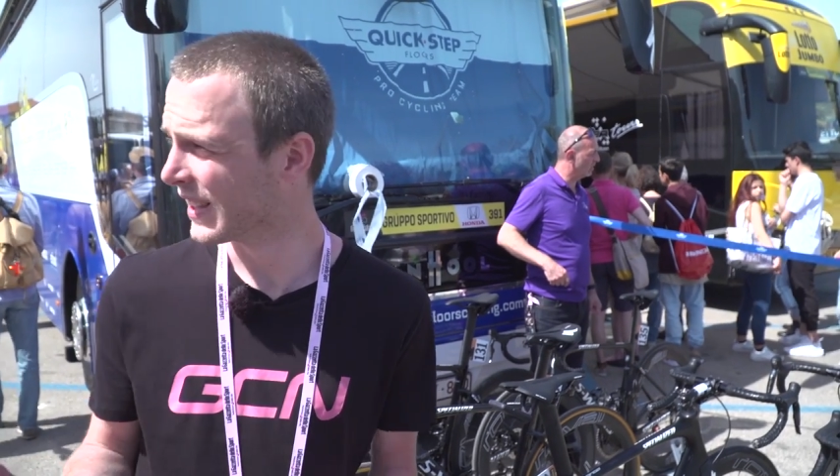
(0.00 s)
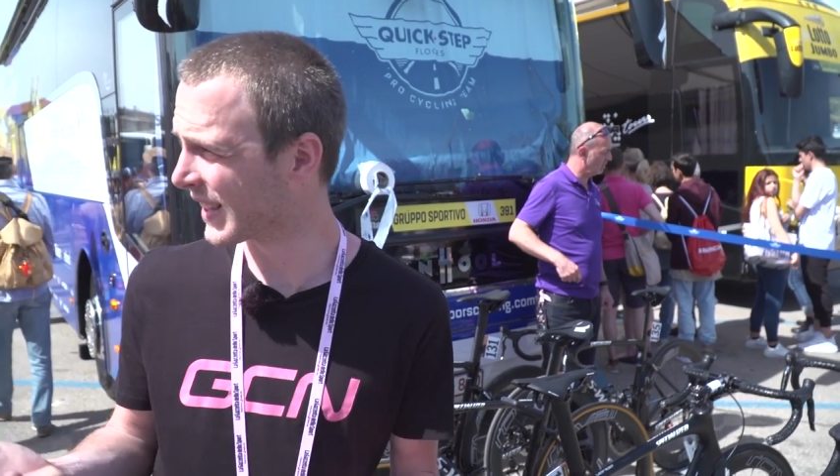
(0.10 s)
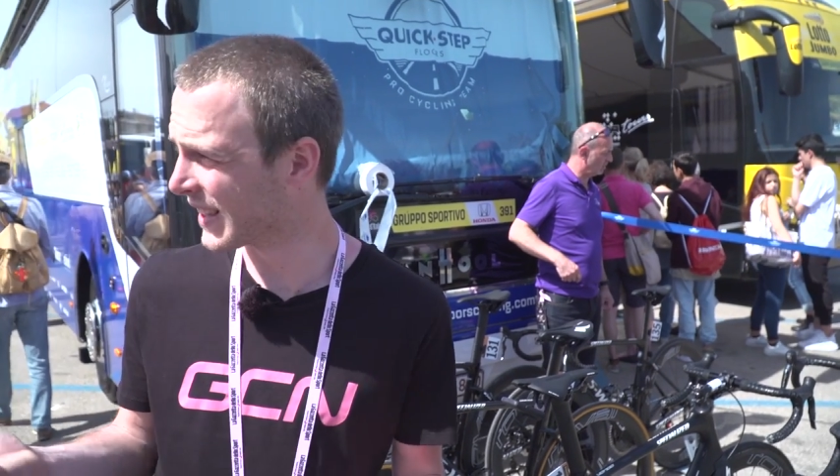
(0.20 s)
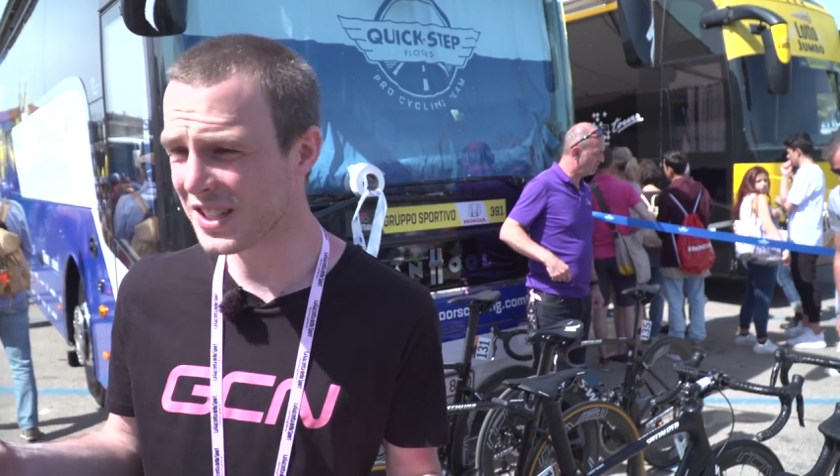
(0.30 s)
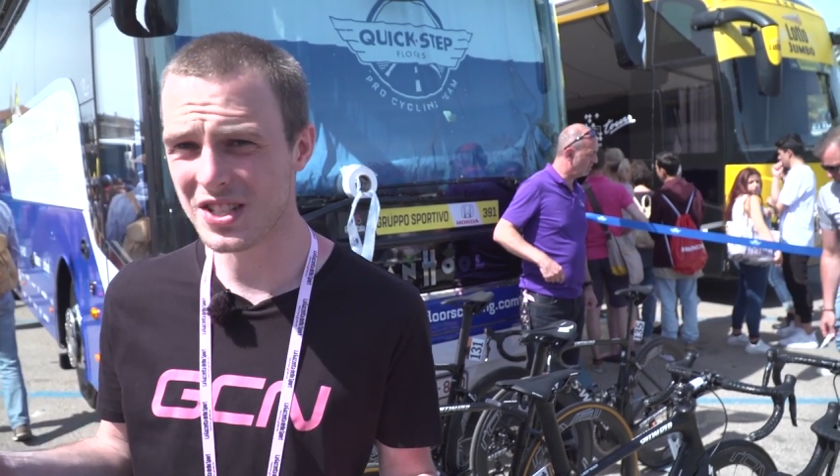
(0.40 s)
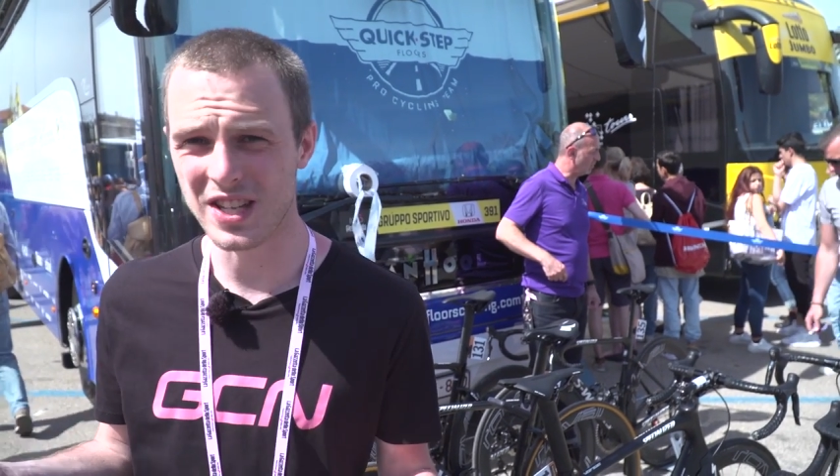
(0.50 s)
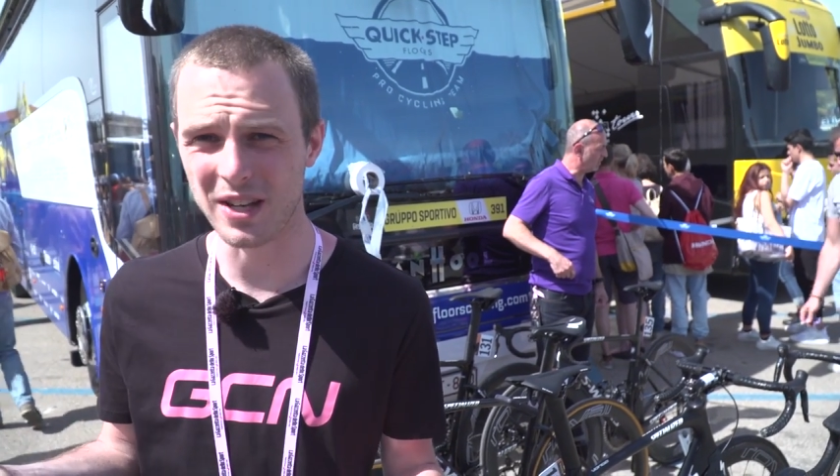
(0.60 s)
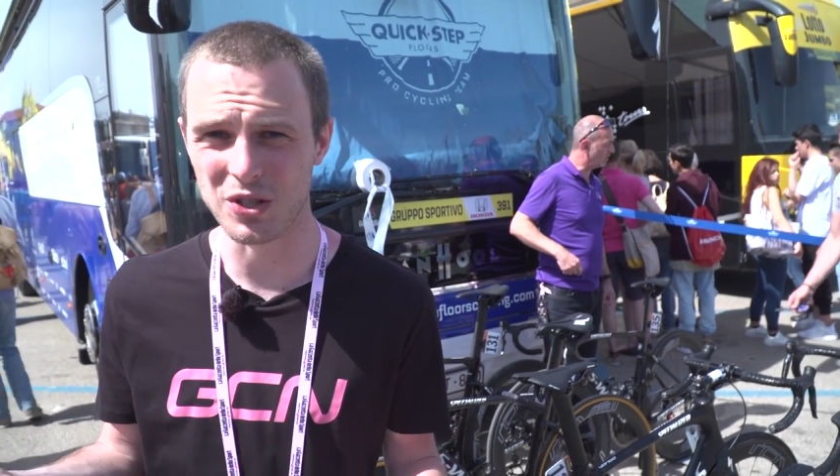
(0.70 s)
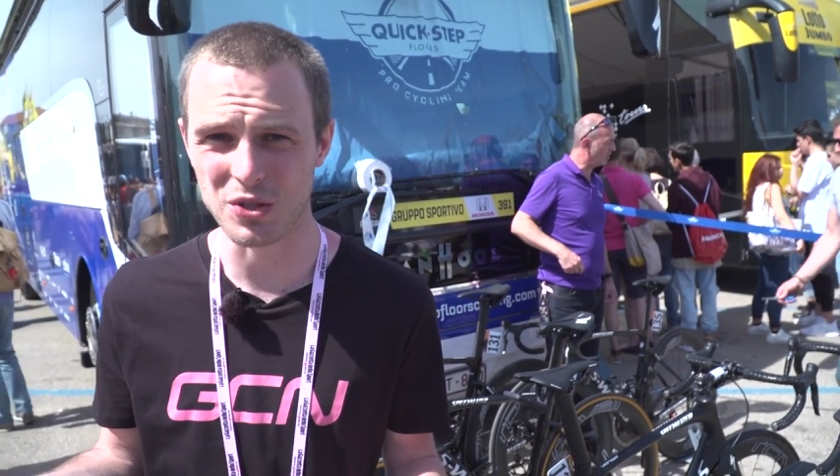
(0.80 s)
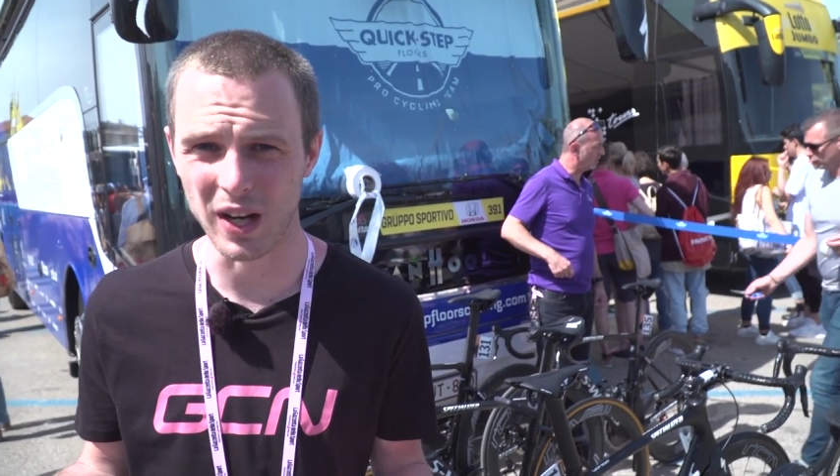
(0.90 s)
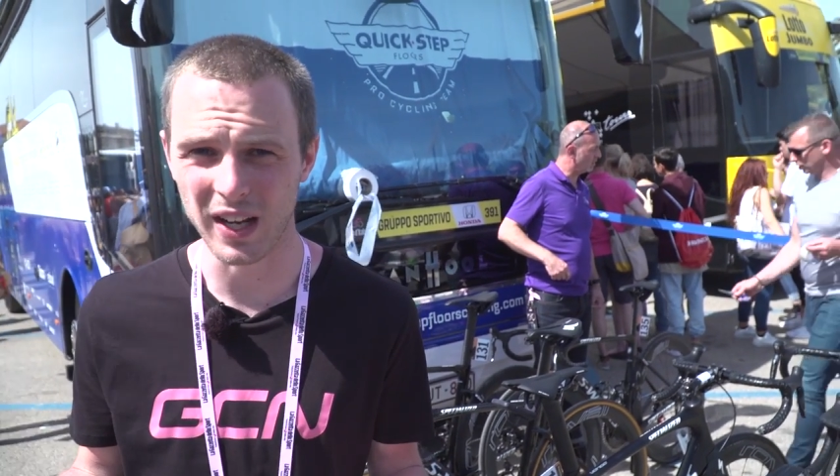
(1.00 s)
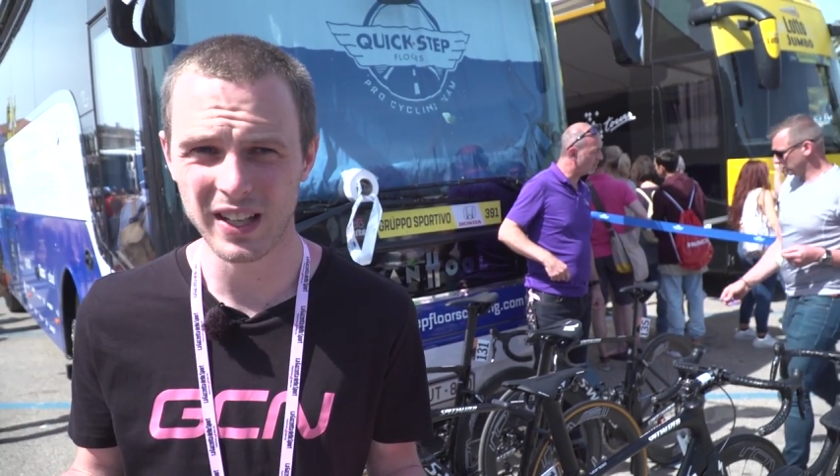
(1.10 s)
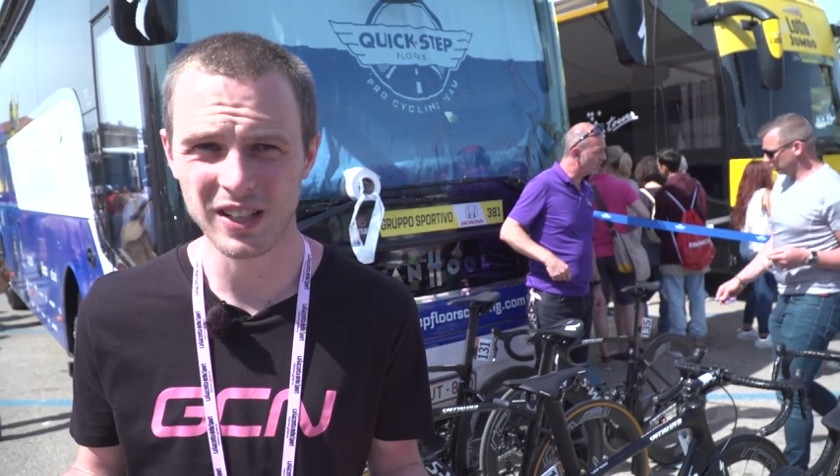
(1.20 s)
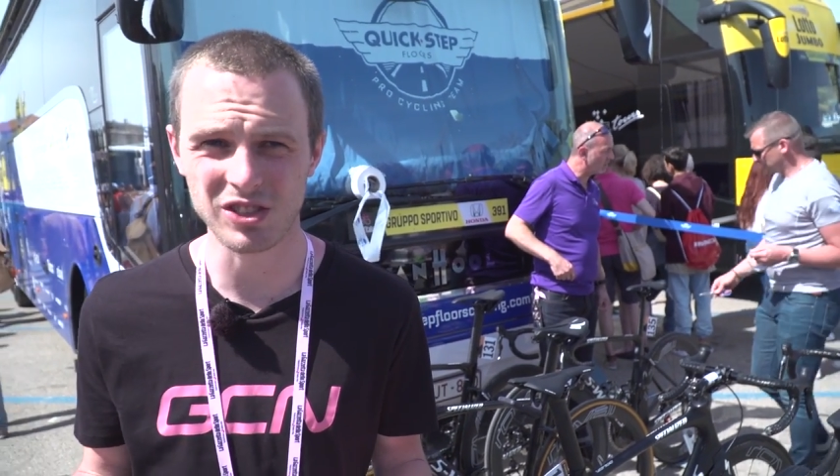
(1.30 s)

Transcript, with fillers: The conditions here are dry,